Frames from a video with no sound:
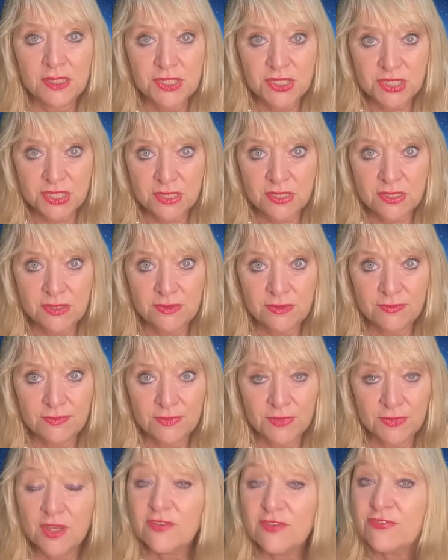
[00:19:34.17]
to you
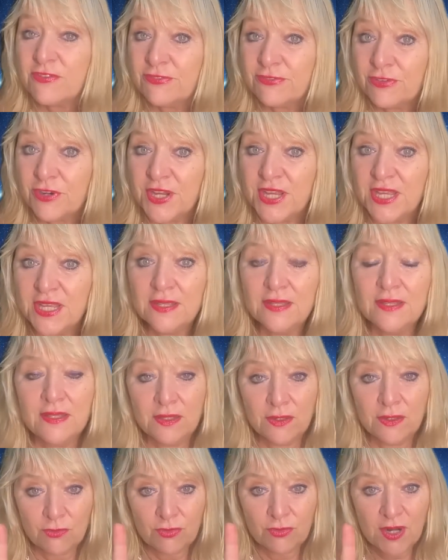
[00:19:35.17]
for free
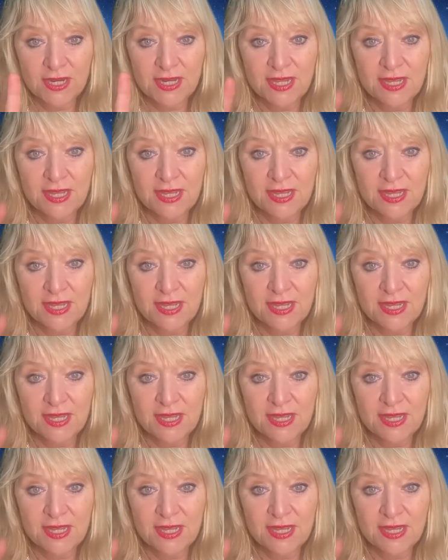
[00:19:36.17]
right